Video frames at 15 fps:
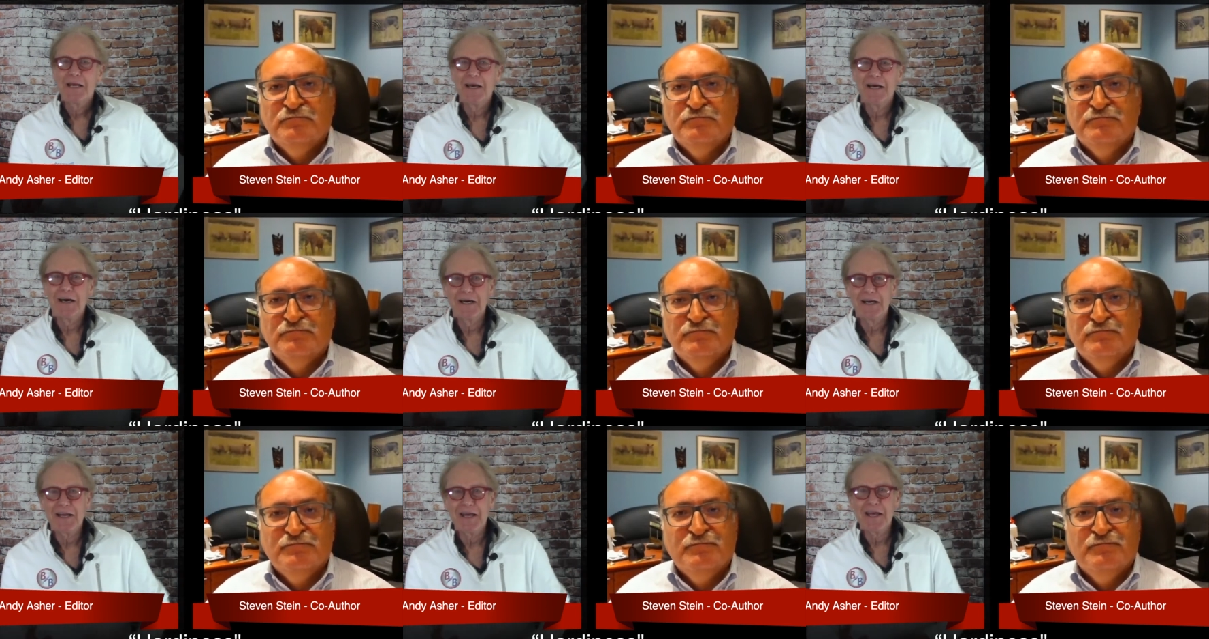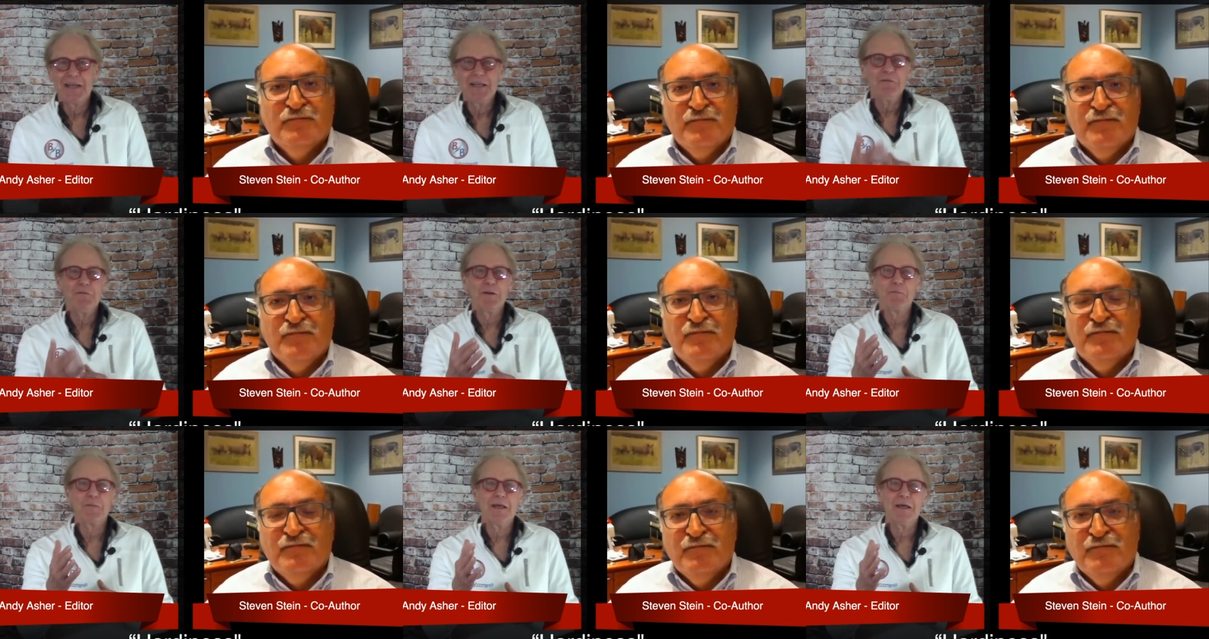Speaker 1: And
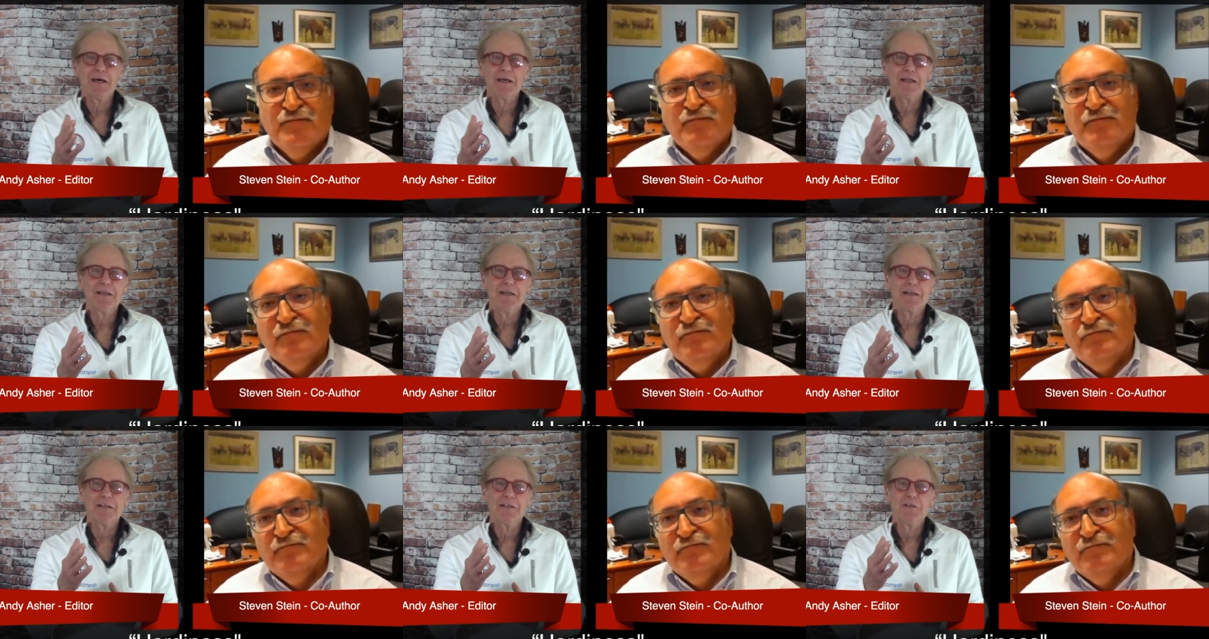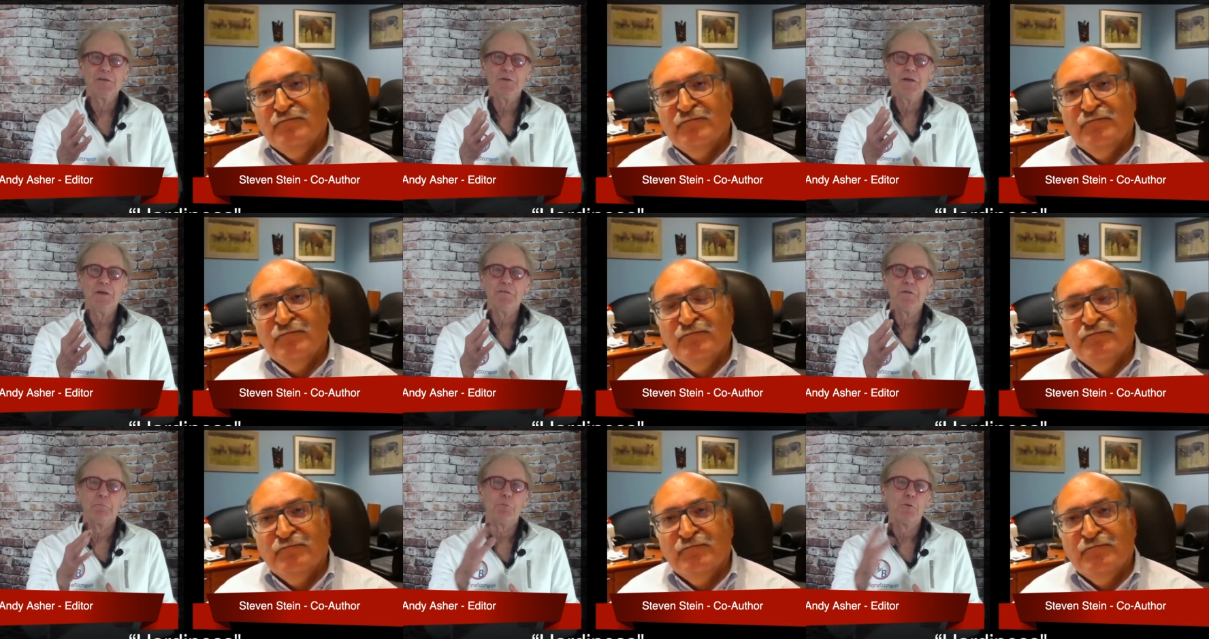even you
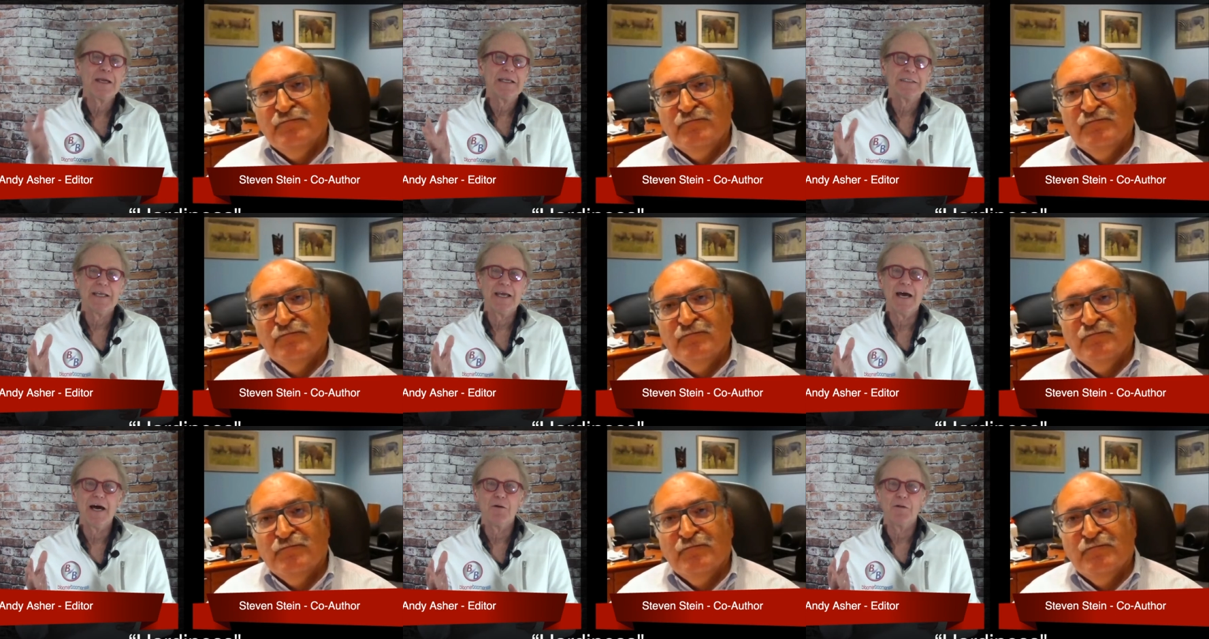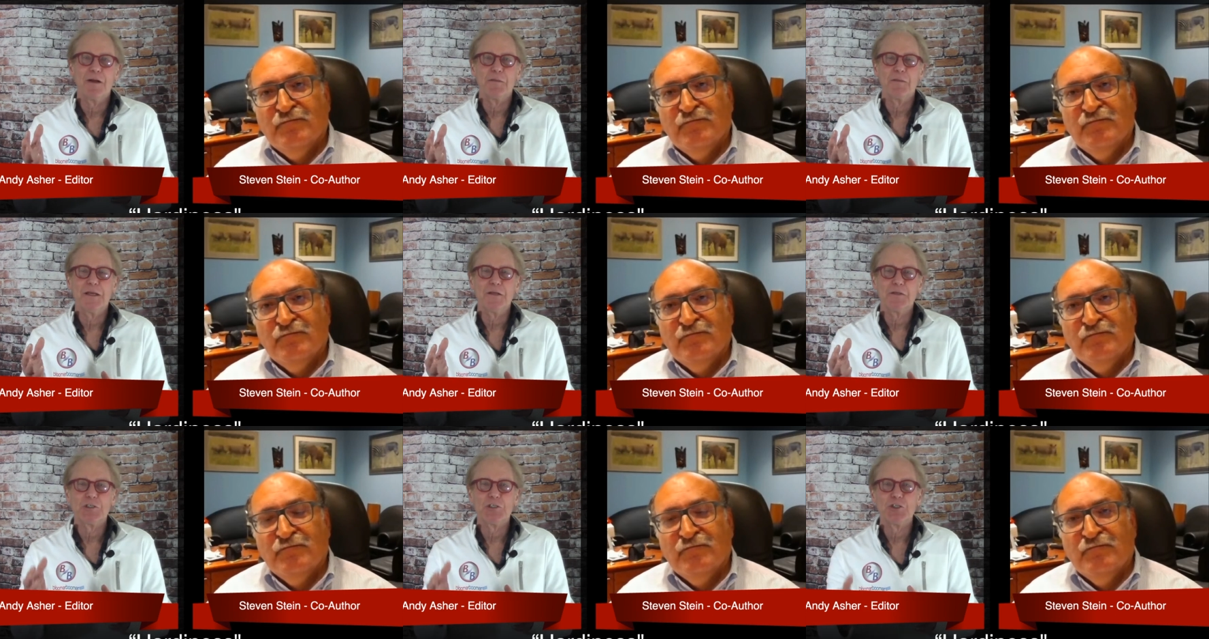even break down, I
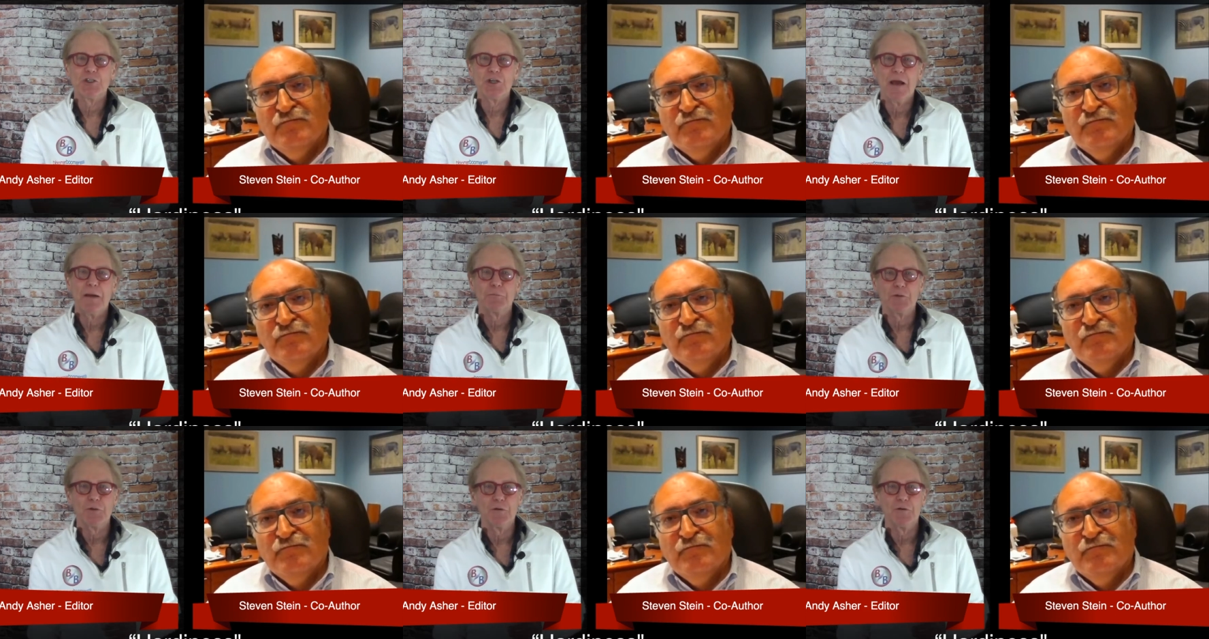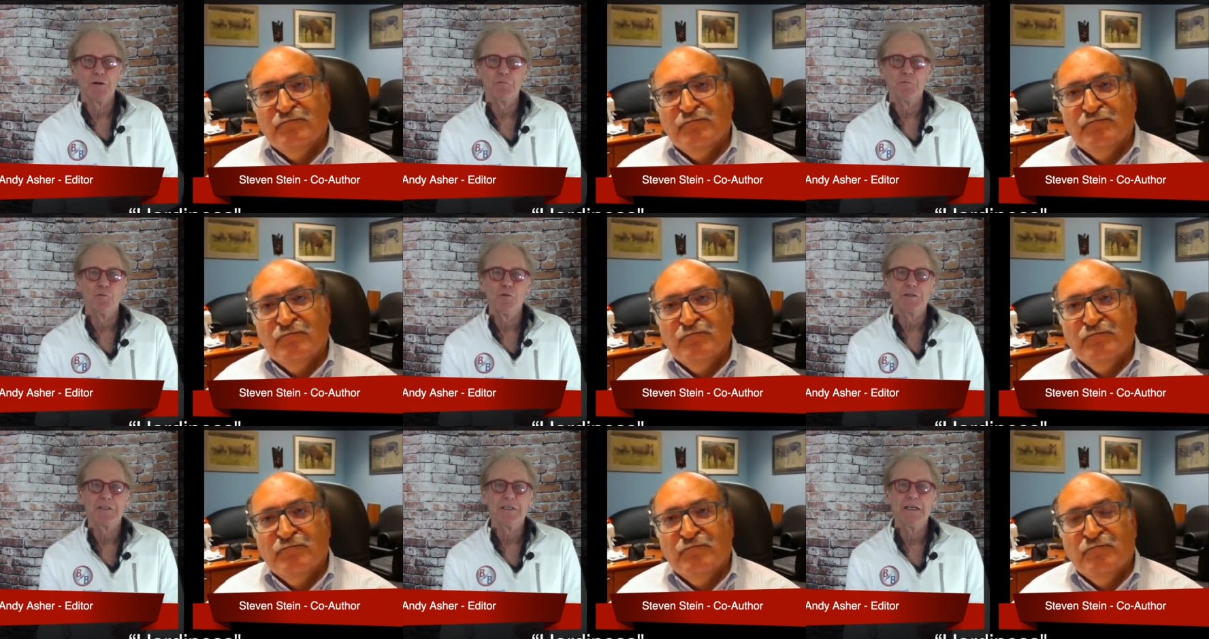think it's in chapter
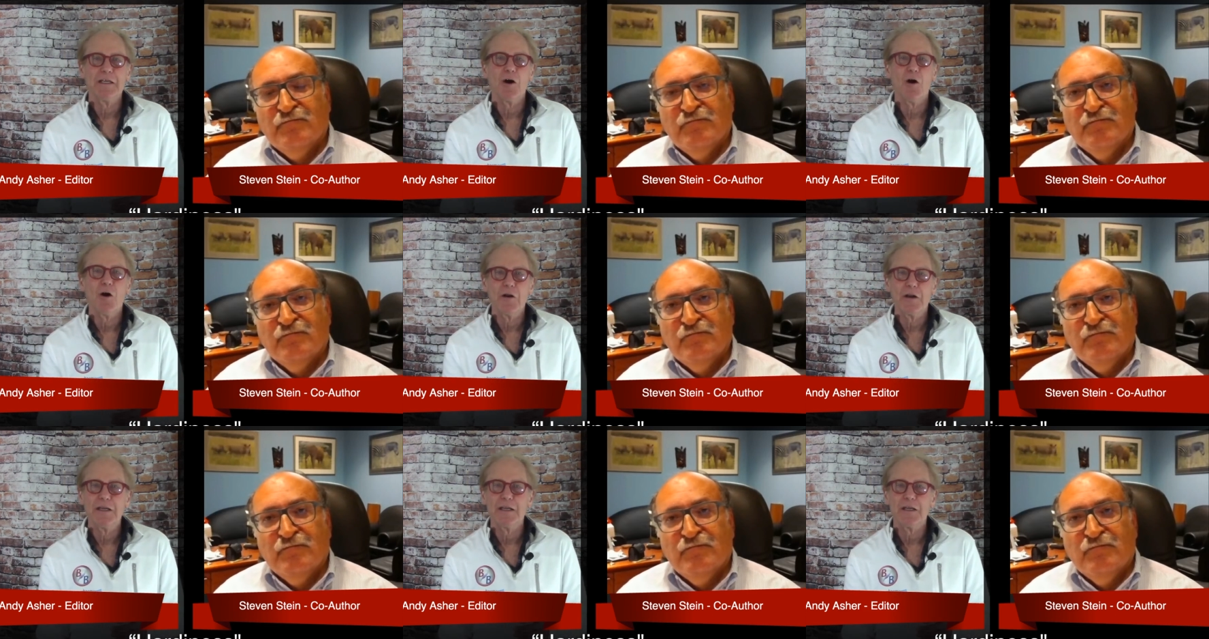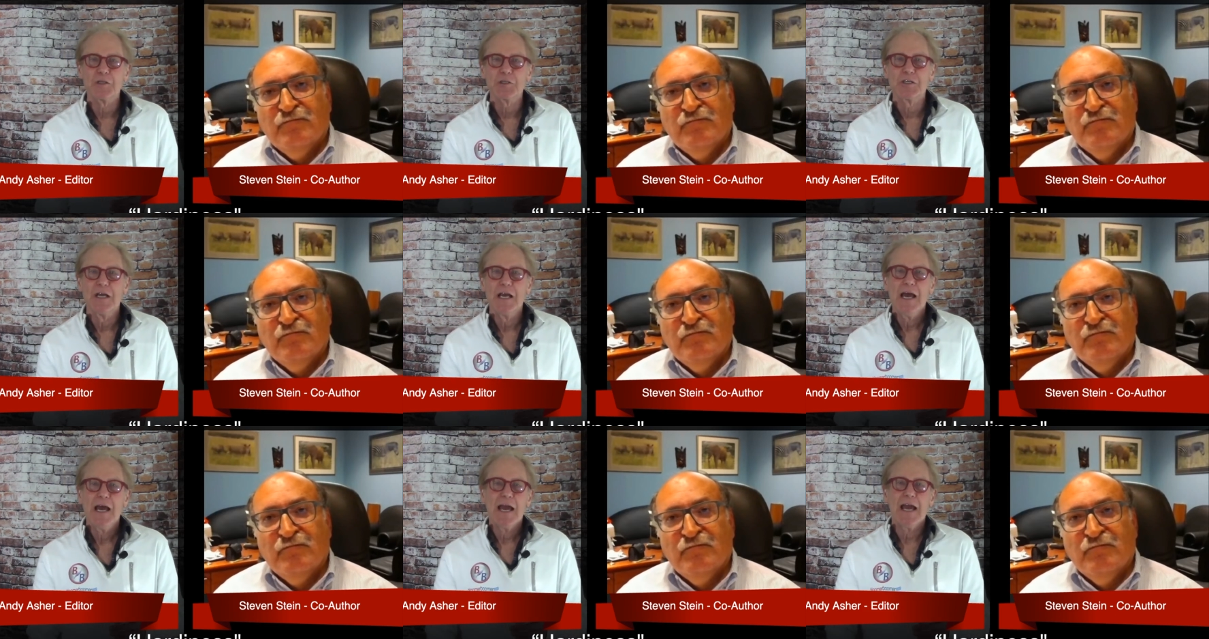14, hardiness
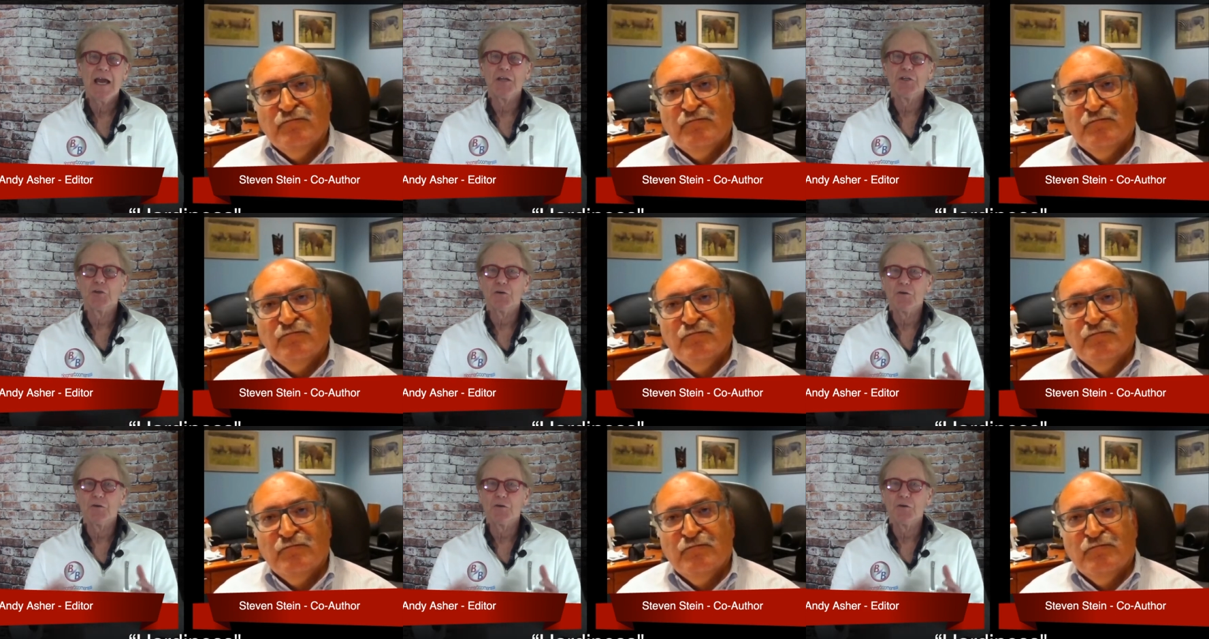and your